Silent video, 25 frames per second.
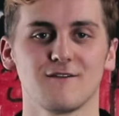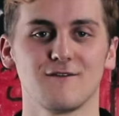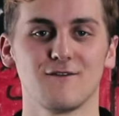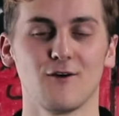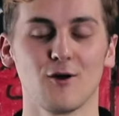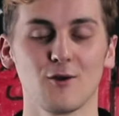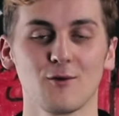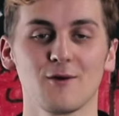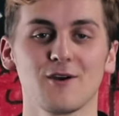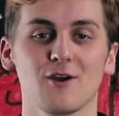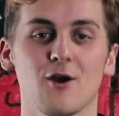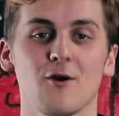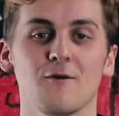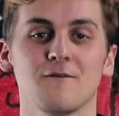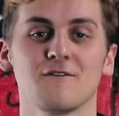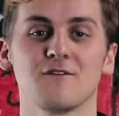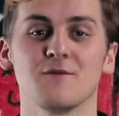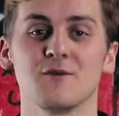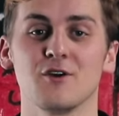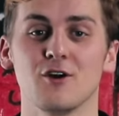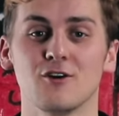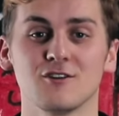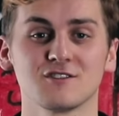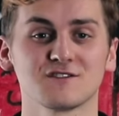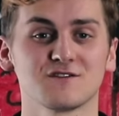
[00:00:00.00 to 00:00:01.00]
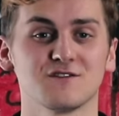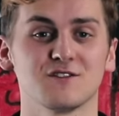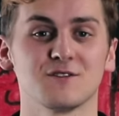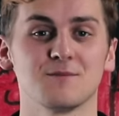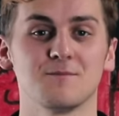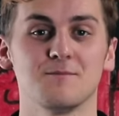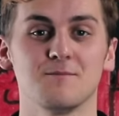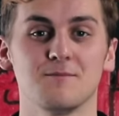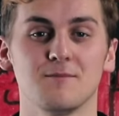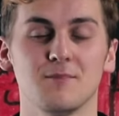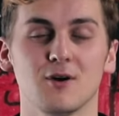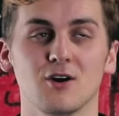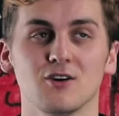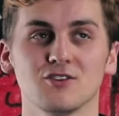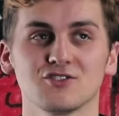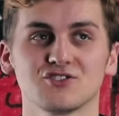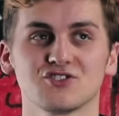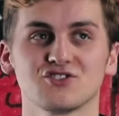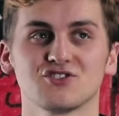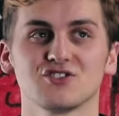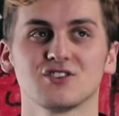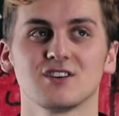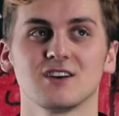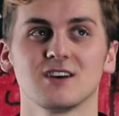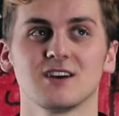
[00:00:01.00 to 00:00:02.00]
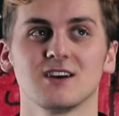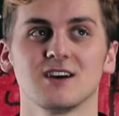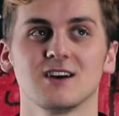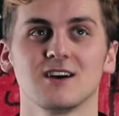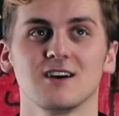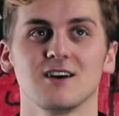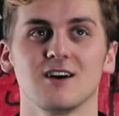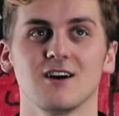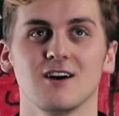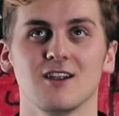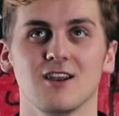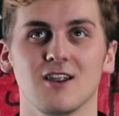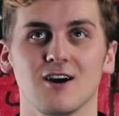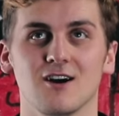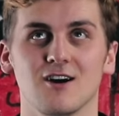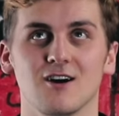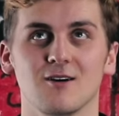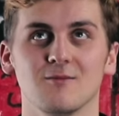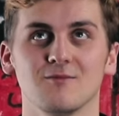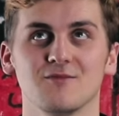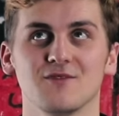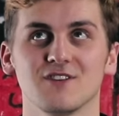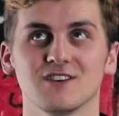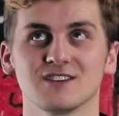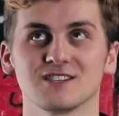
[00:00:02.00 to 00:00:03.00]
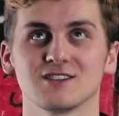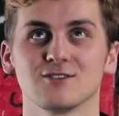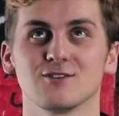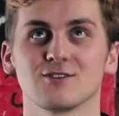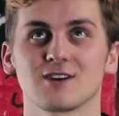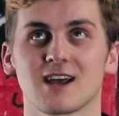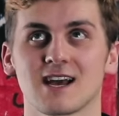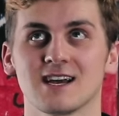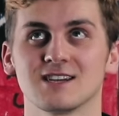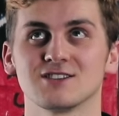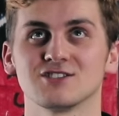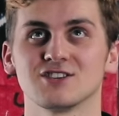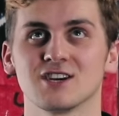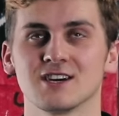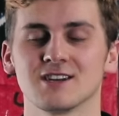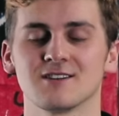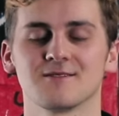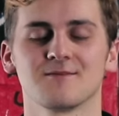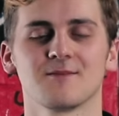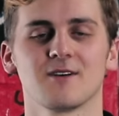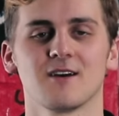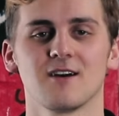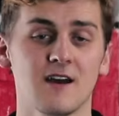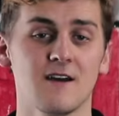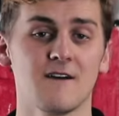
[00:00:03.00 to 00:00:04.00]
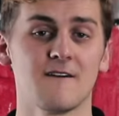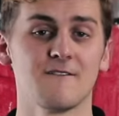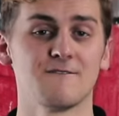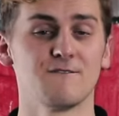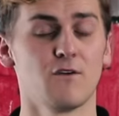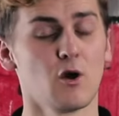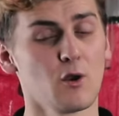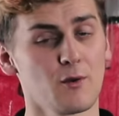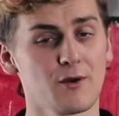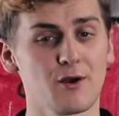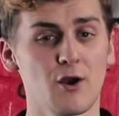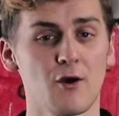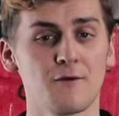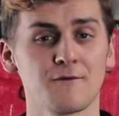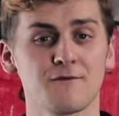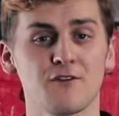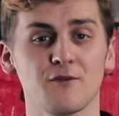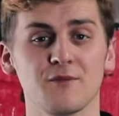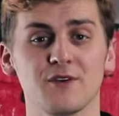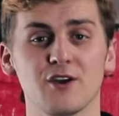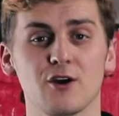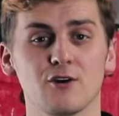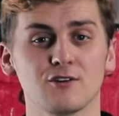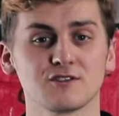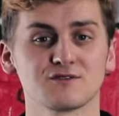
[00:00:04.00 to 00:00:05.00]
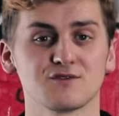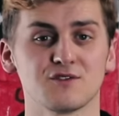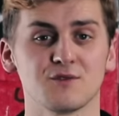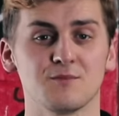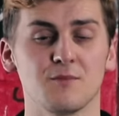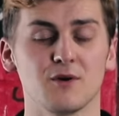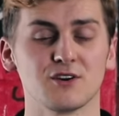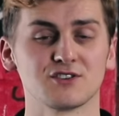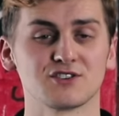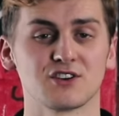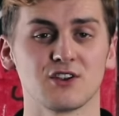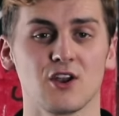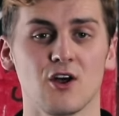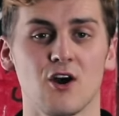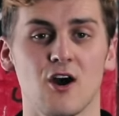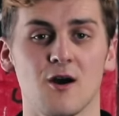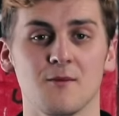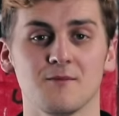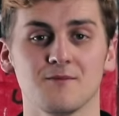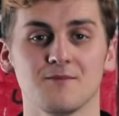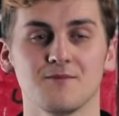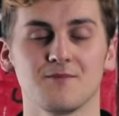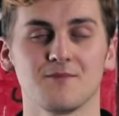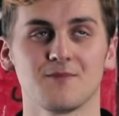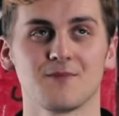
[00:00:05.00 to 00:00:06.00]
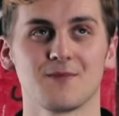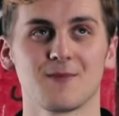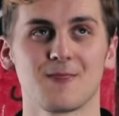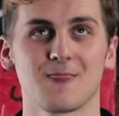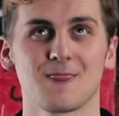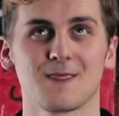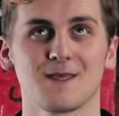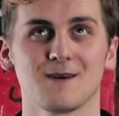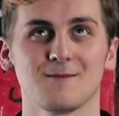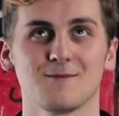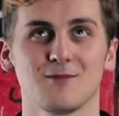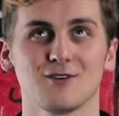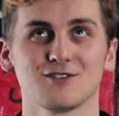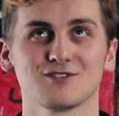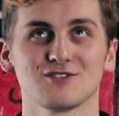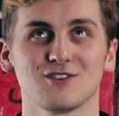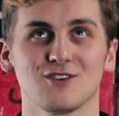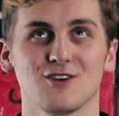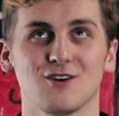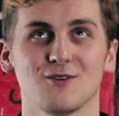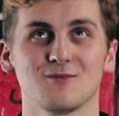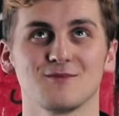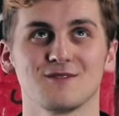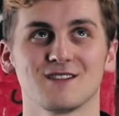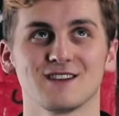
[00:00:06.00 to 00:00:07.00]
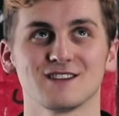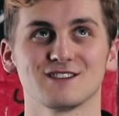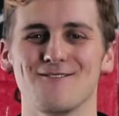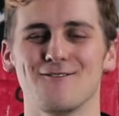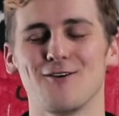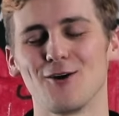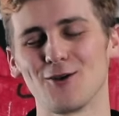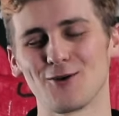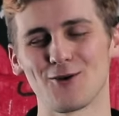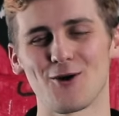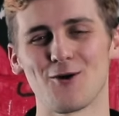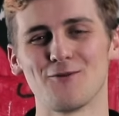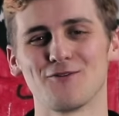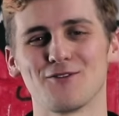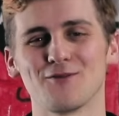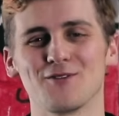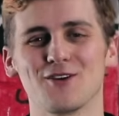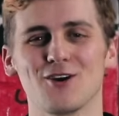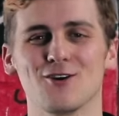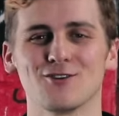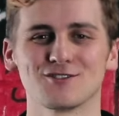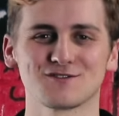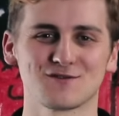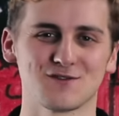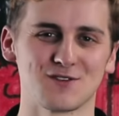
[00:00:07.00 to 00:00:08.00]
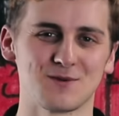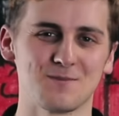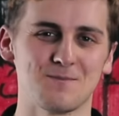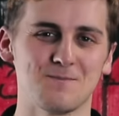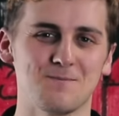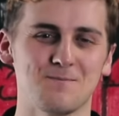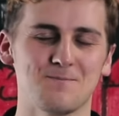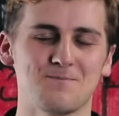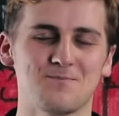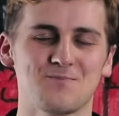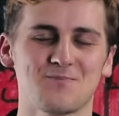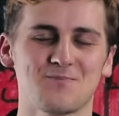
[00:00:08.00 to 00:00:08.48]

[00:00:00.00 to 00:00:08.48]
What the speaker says: Following on from the Oxford Boss alarm, dislock and chain. Following on from the Oxford Boss alarm. Following on from the Oxford.